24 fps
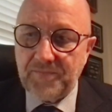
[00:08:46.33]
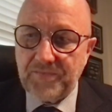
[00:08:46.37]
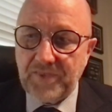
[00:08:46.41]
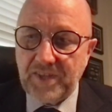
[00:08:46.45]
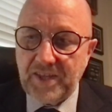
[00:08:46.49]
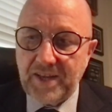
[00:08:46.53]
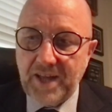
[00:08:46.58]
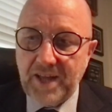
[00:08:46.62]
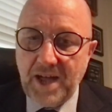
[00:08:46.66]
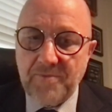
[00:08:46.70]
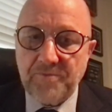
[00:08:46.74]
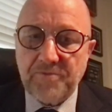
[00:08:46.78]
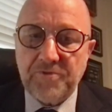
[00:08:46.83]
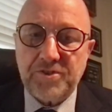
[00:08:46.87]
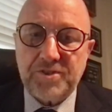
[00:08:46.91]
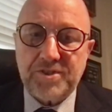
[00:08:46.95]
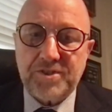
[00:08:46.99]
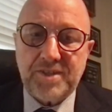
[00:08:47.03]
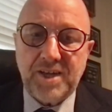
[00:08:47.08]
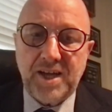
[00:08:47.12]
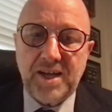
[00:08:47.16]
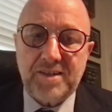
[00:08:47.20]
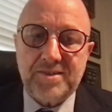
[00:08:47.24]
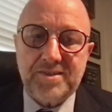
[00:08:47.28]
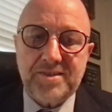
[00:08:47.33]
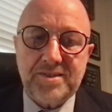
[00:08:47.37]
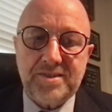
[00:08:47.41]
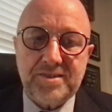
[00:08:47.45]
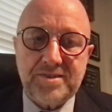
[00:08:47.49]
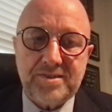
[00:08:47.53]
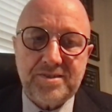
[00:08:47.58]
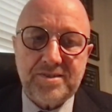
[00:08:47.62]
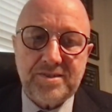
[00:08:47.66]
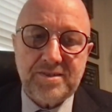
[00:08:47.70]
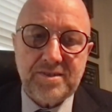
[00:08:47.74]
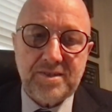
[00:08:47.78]
it
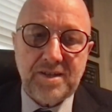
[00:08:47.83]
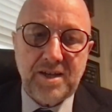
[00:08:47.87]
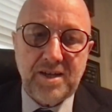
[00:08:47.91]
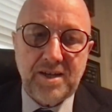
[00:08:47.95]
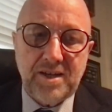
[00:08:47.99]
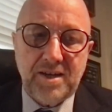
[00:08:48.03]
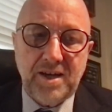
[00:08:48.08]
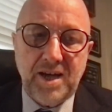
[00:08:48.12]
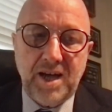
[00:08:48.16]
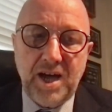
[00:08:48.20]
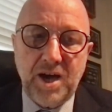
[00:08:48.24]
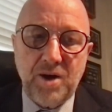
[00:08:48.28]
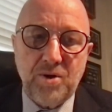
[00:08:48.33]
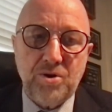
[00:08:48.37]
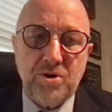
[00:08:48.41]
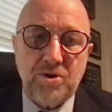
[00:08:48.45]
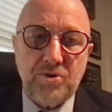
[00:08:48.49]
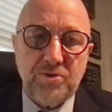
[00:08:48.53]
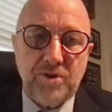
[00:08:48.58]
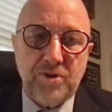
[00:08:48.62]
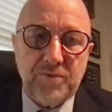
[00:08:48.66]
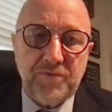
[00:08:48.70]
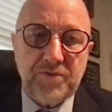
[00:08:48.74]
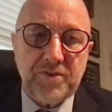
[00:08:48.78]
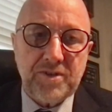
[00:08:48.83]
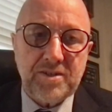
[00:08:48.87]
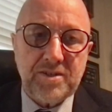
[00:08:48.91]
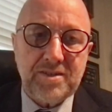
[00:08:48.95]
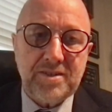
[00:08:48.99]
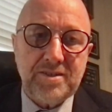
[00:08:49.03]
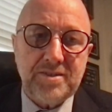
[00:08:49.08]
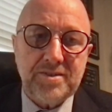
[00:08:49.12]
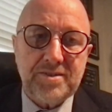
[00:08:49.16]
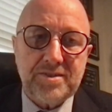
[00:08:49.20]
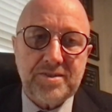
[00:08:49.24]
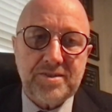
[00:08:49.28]
emphasizes how horrific
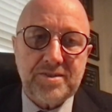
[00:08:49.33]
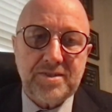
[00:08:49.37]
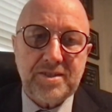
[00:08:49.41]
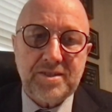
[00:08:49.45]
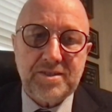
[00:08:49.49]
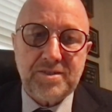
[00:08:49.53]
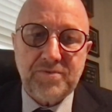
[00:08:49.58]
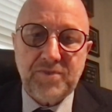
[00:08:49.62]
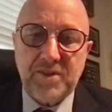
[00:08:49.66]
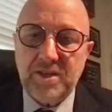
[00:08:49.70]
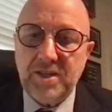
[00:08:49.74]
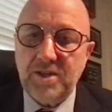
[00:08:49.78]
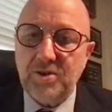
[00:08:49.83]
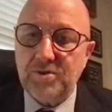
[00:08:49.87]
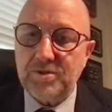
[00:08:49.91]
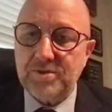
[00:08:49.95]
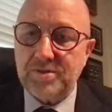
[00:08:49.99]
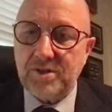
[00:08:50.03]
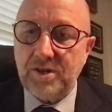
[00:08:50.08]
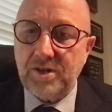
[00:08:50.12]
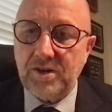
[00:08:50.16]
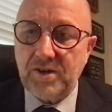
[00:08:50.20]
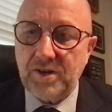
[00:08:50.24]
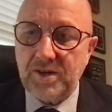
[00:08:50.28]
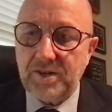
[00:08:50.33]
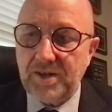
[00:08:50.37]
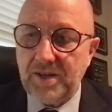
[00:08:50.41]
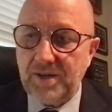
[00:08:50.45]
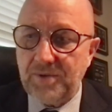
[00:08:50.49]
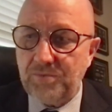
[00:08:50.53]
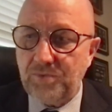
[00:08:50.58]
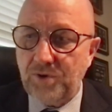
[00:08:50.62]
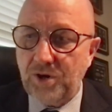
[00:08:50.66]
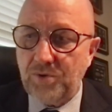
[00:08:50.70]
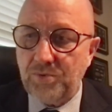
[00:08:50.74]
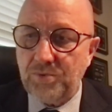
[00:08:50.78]
these videos are
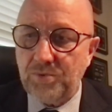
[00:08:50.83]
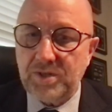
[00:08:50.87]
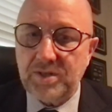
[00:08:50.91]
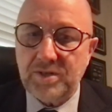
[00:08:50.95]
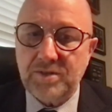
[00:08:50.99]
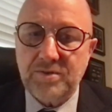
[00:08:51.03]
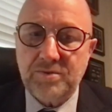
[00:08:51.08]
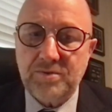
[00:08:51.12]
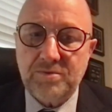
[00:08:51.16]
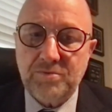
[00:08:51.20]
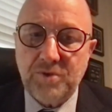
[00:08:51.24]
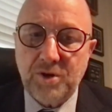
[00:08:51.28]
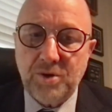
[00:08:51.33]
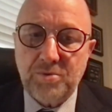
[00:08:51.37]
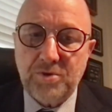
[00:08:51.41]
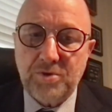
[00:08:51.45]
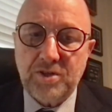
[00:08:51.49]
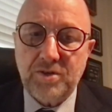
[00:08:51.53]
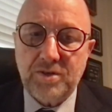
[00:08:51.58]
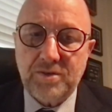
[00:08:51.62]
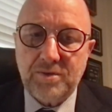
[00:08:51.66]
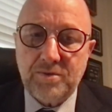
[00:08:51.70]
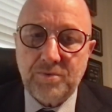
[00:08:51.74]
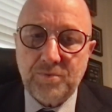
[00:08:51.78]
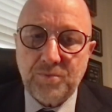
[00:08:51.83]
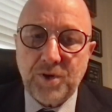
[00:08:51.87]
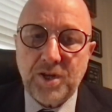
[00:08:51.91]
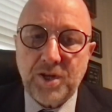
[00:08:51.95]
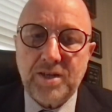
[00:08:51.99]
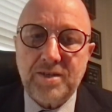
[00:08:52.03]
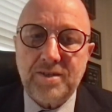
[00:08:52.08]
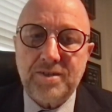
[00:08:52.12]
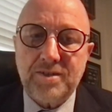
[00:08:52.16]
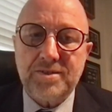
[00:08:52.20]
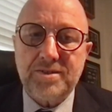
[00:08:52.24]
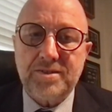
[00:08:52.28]
and what we
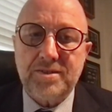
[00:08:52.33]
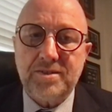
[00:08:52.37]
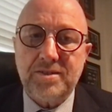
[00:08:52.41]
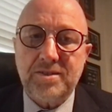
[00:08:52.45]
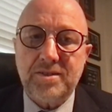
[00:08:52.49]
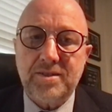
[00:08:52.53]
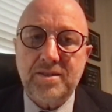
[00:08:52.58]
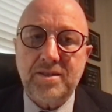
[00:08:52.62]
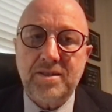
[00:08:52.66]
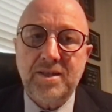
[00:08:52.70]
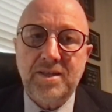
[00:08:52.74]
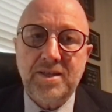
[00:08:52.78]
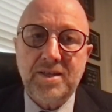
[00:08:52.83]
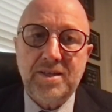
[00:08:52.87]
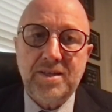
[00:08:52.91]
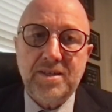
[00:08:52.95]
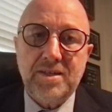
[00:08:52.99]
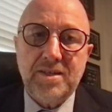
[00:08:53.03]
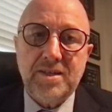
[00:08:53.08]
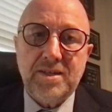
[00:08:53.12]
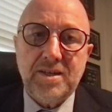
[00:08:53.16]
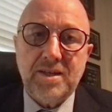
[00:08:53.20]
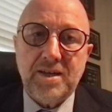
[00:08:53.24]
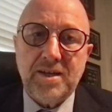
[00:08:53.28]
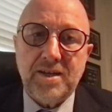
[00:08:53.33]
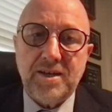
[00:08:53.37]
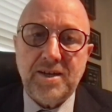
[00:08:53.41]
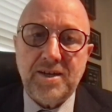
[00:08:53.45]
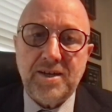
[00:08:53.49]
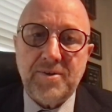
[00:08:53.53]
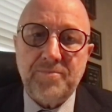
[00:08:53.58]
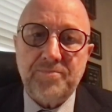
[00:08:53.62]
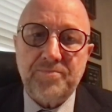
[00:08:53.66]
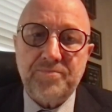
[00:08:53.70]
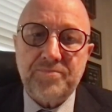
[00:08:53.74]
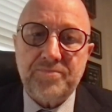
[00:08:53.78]
witness
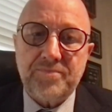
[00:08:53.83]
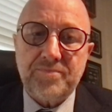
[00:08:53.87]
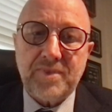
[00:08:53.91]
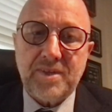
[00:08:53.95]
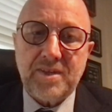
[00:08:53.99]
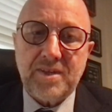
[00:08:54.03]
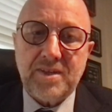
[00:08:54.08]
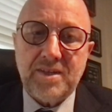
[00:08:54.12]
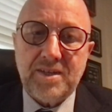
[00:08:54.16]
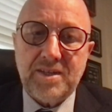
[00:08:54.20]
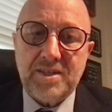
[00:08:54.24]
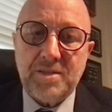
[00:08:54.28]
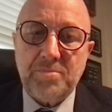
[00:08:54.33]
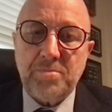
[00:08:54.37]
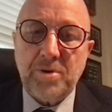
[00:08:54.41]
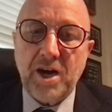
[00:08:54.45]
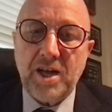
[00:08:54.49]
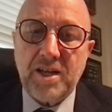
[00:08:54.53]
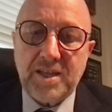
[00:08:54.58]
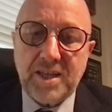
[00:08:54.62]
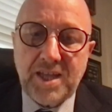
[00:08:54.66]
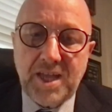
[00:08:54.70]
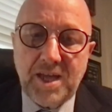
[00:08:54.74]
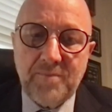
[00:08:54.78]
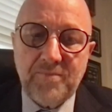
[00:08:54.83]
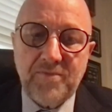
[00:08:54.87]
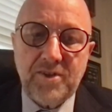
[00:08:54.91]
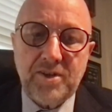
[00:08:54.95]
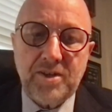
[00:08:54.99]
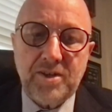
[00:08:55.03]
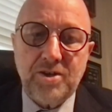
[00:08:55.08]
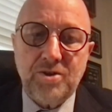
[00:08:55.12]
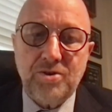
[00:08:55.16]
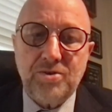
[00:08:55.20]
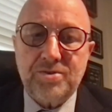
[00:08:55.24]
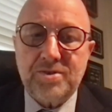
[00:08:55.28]
in the body cam
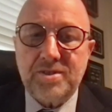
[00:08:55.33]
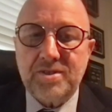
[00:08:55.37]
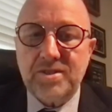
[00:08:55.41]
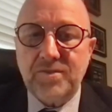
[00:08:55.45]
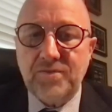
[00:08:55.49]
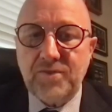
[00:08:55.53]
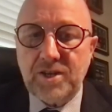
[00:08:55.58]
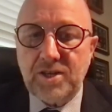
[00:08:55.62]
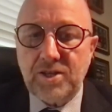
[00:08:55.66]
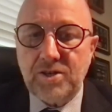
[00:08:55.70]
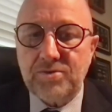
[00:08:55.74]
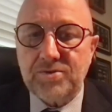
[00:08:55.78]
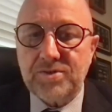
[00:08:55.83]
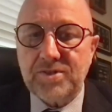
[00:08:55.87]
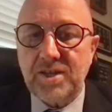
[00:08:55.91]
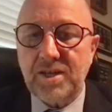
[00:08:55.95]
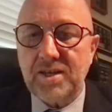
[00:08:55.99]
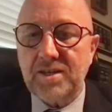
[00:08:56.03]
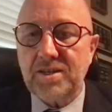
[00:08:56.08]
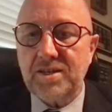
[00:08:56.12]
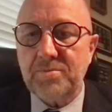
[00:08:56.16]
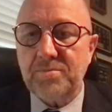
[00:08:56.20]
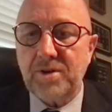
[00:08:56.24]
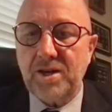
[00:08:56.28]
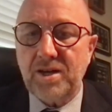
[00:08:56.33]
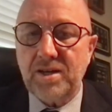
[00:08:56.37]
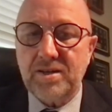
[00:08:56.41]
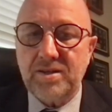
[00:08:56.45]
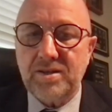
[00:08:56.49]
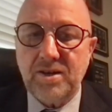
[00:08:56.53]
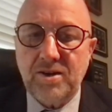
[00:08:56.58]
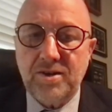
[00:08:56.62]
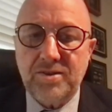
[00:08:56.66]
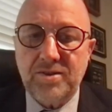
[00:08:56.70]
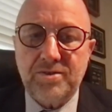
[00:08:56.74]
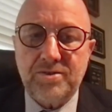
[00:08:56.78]
videos and the videos taken by
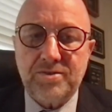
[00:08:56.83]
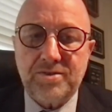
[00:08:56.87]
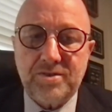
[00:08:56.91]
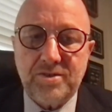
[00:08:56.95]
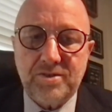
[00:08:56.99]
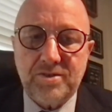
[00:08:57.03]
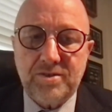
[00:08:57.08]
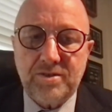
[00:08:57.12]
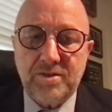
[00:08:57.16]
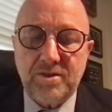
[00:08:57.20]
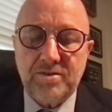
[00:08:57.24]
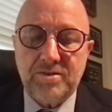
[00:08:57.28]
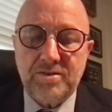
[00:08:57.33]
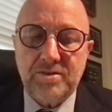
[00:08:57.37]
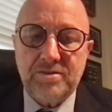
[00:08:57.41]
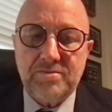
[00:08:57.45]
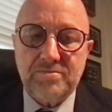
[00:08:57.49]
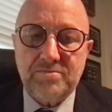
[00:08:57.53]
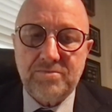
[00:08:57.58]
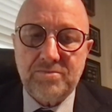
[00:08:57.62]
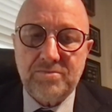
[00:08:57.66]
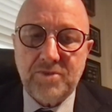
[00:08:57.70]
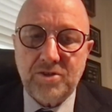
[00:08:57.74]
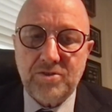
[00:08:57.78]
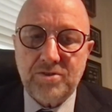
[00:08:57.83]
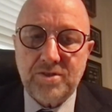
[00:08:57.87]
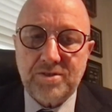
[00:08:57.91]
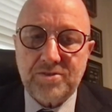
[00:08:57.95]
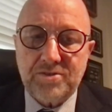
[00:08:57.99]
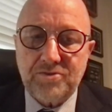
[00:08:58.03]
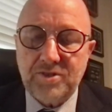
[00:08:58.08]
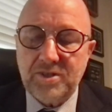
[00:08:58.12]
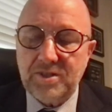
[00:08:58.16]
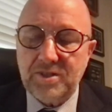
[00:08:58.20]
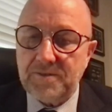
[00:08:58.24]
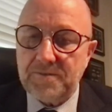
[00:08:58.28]
others on the
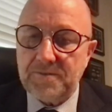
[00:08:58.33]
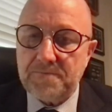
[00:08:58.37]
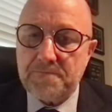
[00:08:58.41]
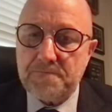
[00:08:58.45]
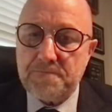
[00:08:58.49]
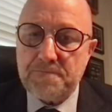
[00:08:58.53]
street.